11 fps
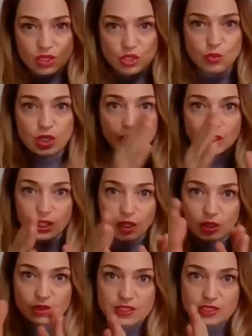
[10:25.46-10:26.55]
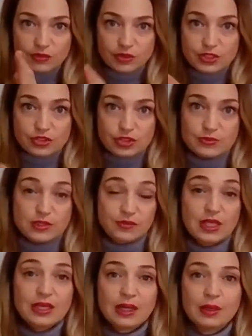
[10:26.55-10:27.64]
You want to look at all of these different streams of
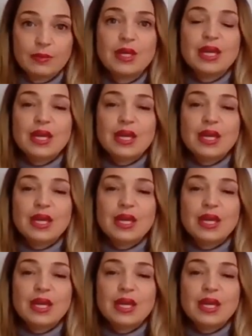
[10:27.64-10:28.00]
income